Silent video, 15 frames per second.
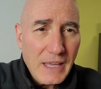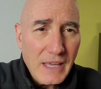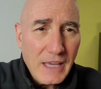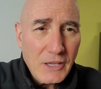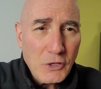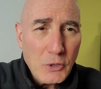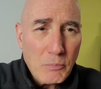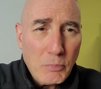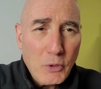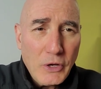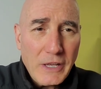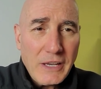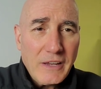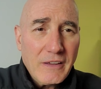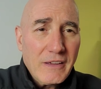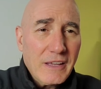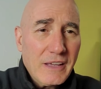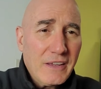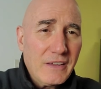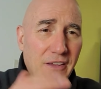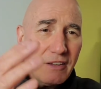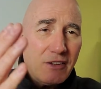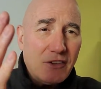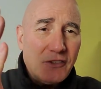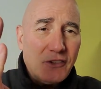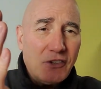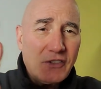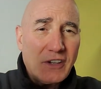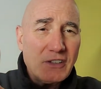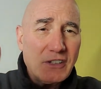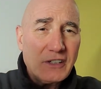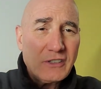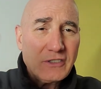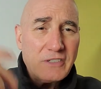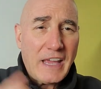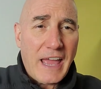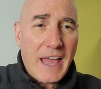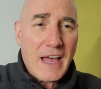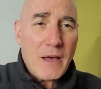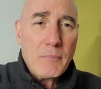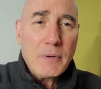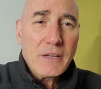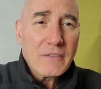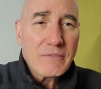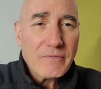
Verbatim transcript: and you put just a little dab